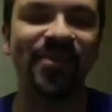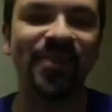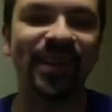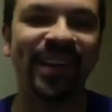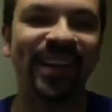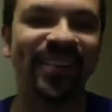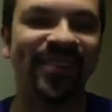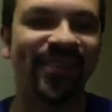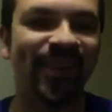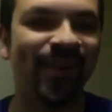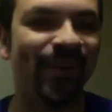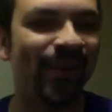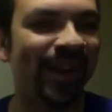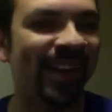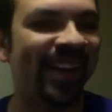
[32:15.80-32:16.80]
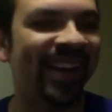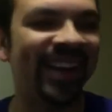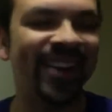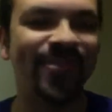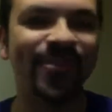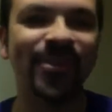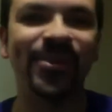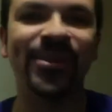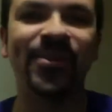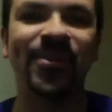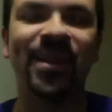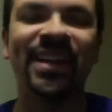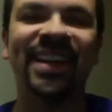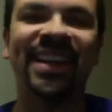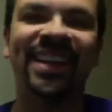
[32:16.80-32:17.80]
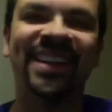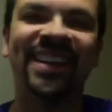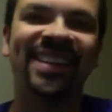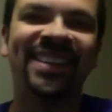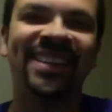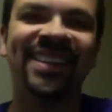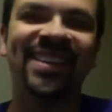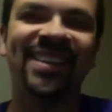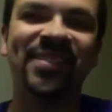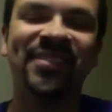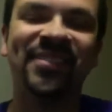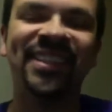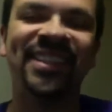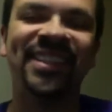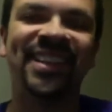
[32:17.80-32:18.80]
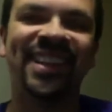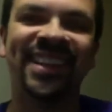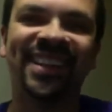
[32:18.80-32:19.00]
be in for a rude awakening, with Dike.